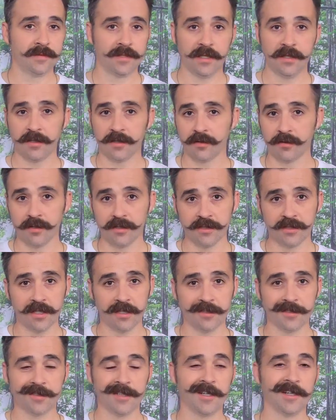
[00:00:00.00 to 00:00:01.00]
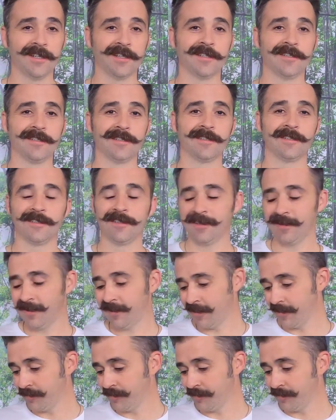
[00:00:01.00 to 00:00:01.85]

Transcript: 10 degrees outside. And